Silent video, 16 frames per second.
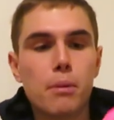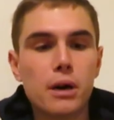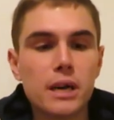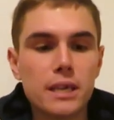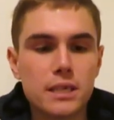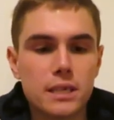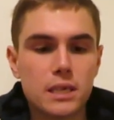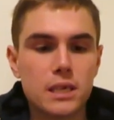
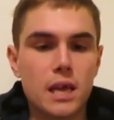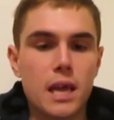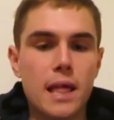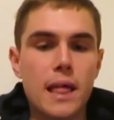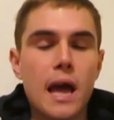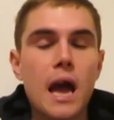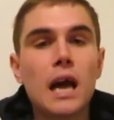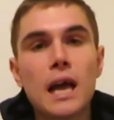But
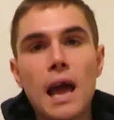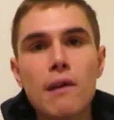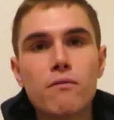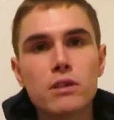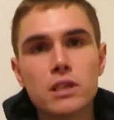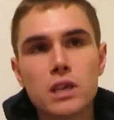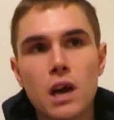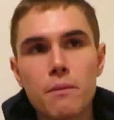at
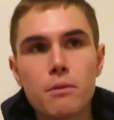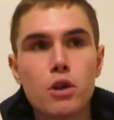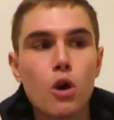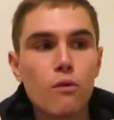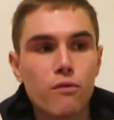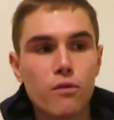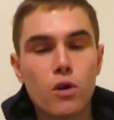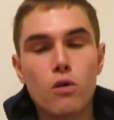every time you
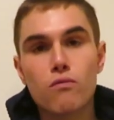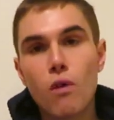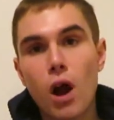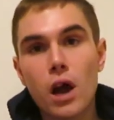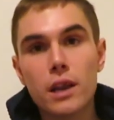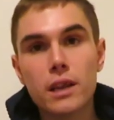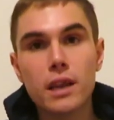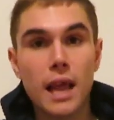go for a
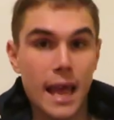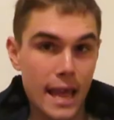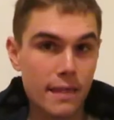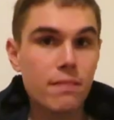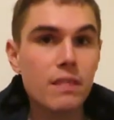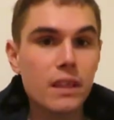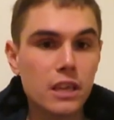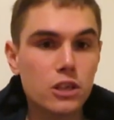run
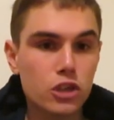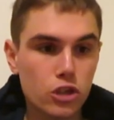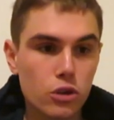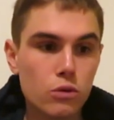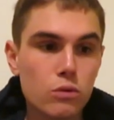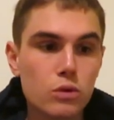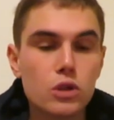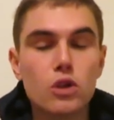in these
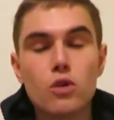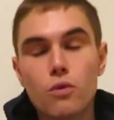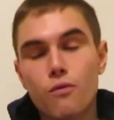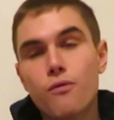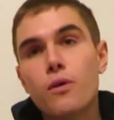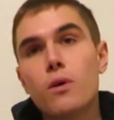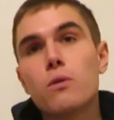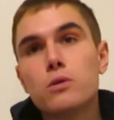shoes,
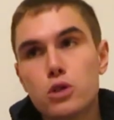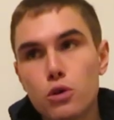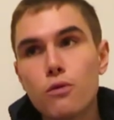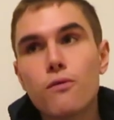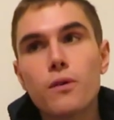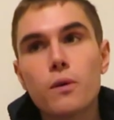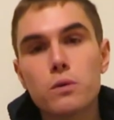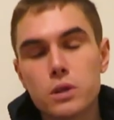you
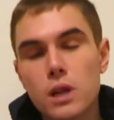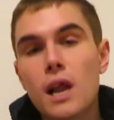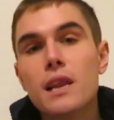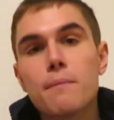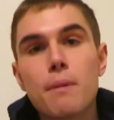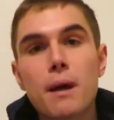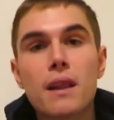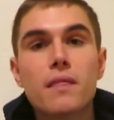do feel
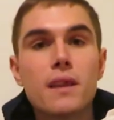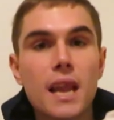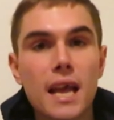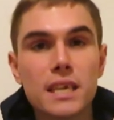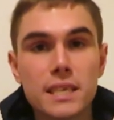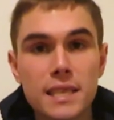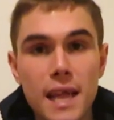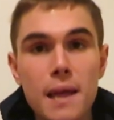slightly better the
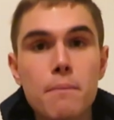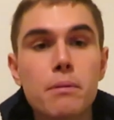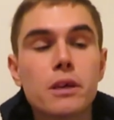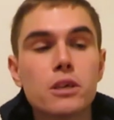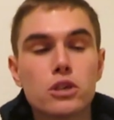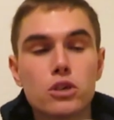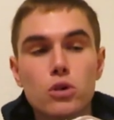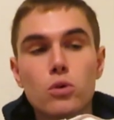next day
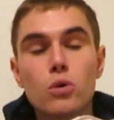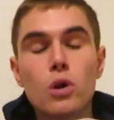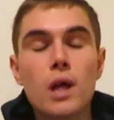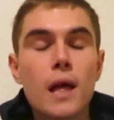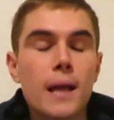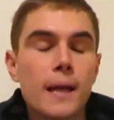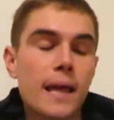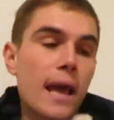because
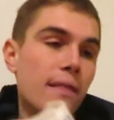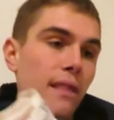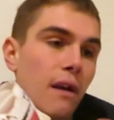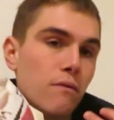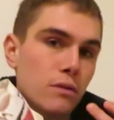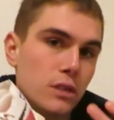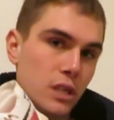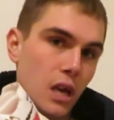you're getting
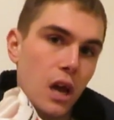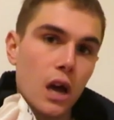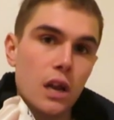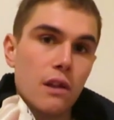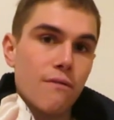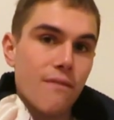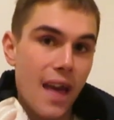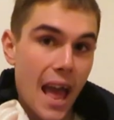that
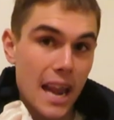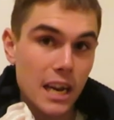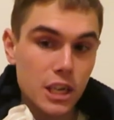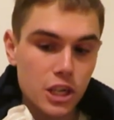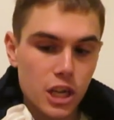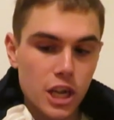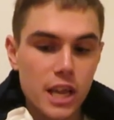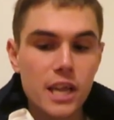return of the
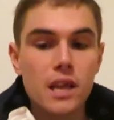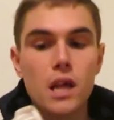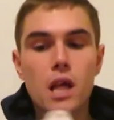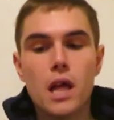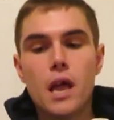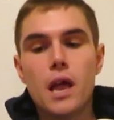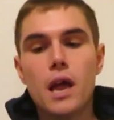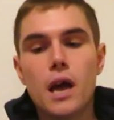energy.